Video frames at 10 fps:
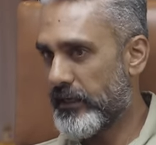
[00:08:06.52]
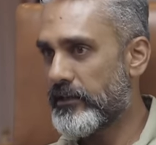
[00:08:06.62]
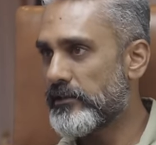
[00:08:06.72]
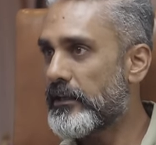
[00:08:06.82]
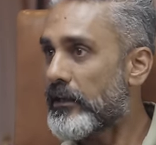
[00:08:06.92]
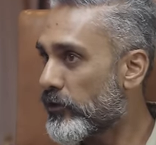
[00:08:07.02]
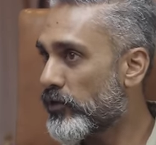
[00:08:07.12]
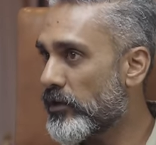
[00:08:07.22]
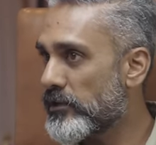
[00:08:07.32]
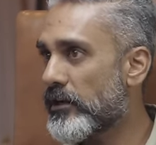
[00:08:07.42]
It is the
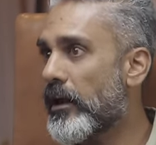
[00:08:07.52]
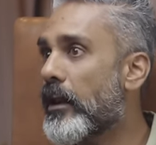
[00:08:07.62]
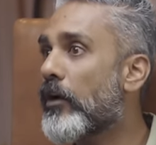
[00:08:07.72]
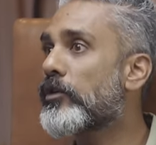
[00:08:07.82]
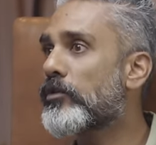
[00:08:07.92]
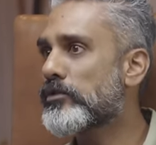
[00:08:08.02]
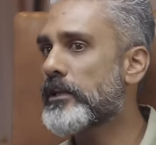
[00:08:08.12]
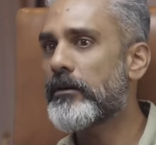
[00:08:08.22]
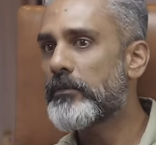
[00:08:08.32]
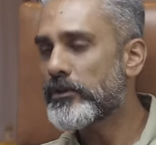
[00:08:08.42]
electronics that allow you to
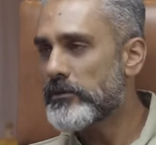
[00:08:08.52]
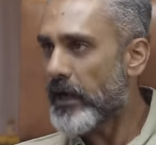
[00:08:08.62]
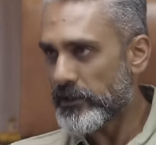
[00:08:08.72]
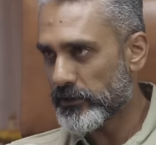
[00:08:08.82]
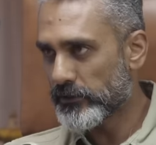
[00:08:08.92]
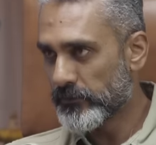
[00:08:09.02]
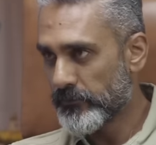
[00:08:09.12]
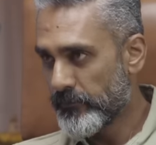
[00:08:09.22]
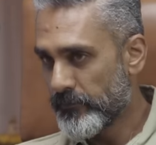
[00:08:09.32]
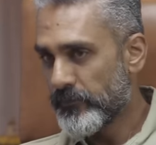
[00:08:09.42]
sell it. Because imagine,
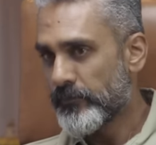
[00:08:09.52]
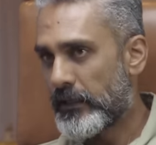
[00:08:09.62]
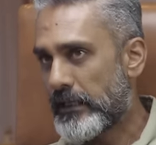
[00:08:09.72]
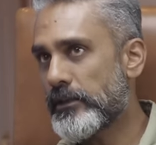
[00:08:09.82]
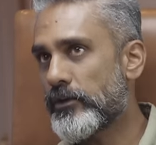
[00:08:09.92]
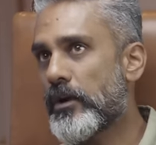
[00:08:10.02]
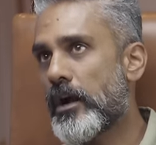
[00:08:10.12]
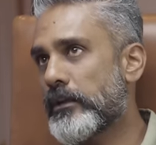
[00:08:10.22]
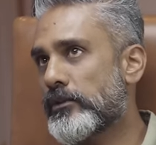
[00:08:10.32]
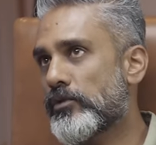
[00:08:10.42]
let's say
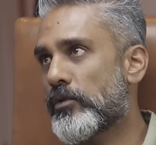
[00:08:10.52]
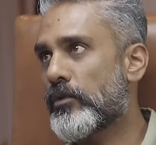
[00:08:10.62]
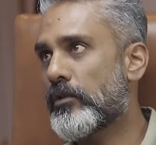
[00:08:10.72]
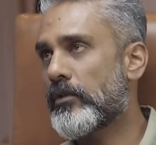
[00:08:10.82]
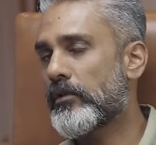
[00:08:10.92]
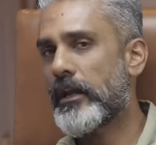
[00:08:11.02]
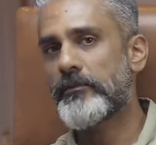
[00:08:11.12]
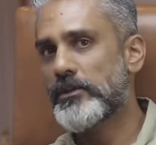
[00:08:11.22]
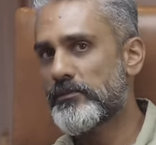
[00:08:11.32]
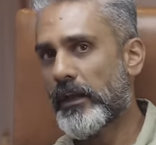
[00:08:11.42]
Ducati is sold, and
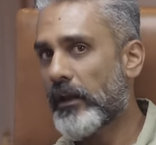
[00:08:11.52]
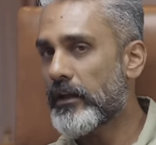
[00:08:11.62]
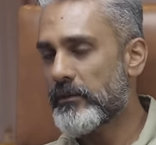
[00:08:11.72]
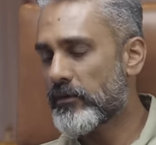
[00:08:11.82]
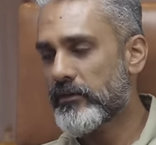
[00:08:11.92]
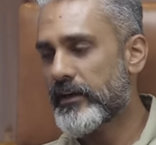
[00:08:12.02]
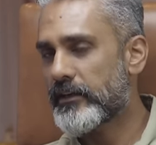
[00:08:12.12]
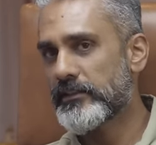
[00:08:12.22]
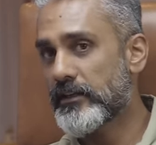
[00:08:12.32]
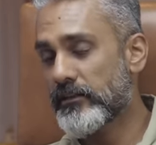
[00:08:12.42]
I'm just picking a name out of
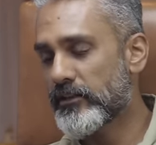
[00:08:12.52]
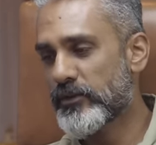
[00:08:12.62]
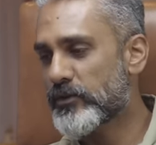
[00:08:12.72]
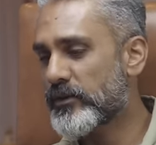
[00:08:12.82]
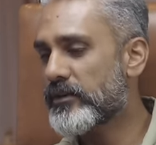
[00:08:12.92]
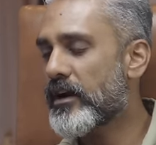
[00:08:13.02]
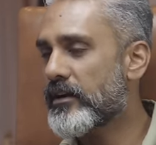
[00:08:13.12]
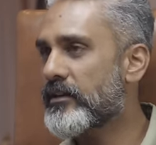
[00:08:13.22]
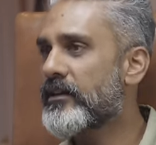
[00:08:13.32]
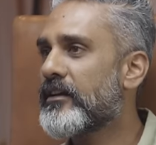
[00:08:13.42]
hat. This has nothing to do with Ducati.